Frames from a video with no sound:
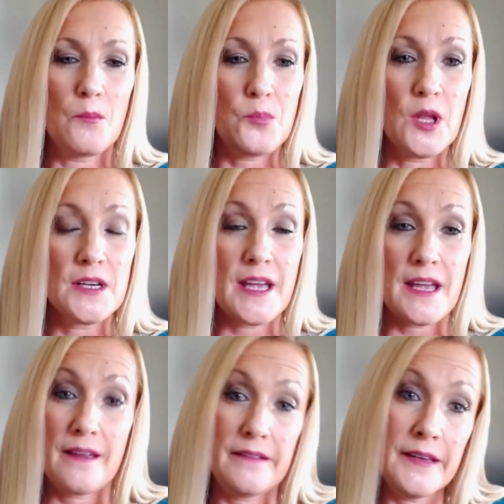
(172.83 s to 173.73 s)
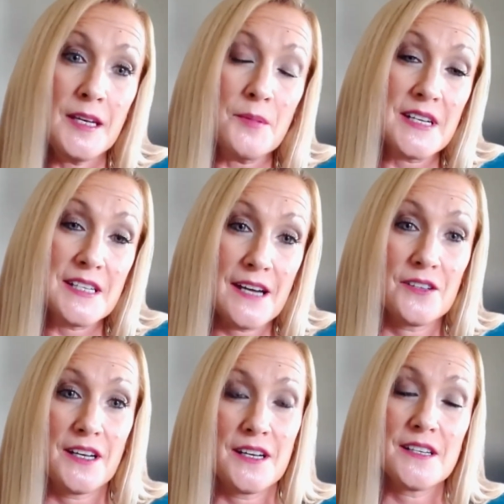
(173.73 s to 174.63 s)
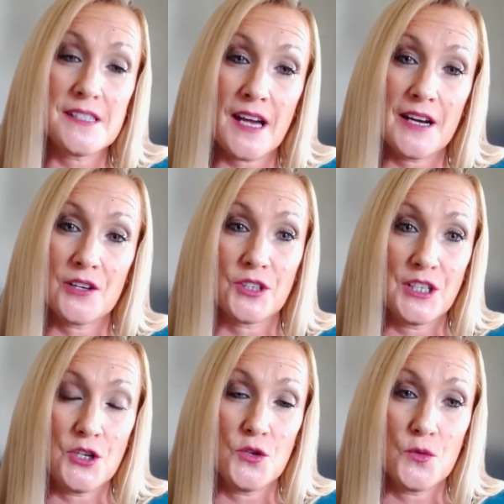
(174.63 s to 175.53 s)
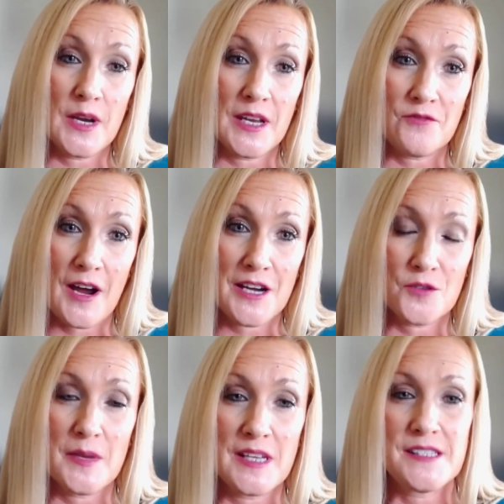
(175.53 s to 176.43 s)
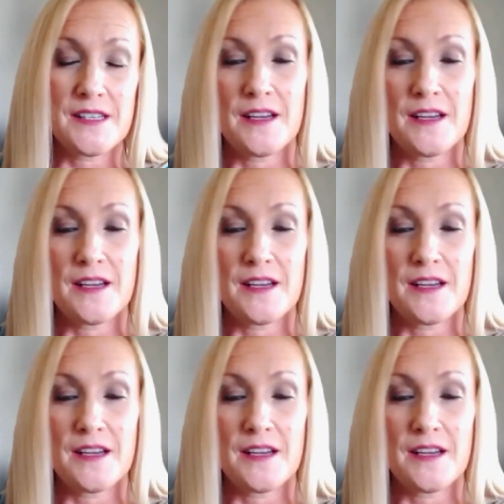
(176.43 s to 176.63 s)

plunk anybody down in an entirely new environment